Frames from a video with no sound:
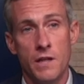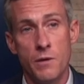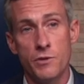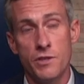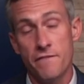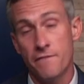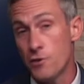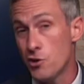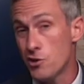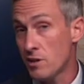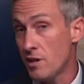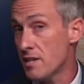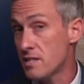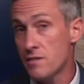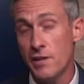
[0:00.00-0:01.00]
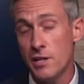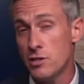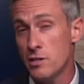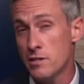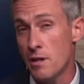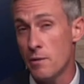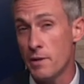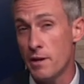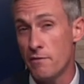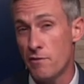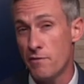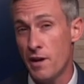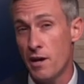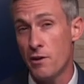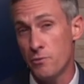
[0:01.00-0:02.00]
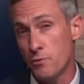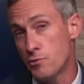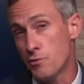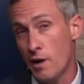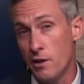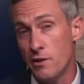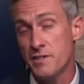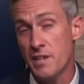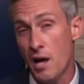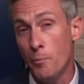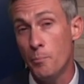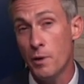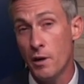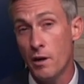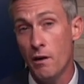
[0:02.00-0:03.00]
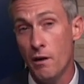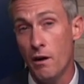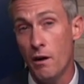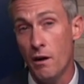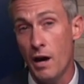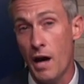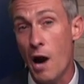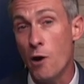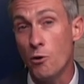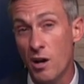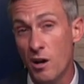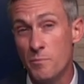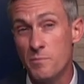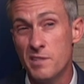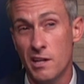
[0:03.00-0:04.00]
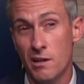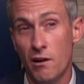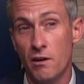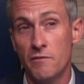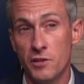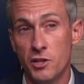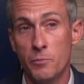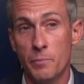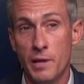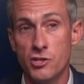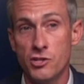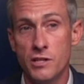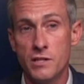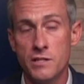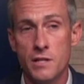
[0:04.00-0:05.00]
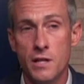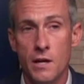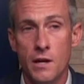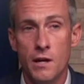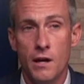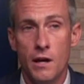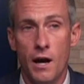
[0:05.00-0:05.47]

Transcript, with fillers: They were the first class of agents that we ever found through trials help uh, outcomes in heart failure patients.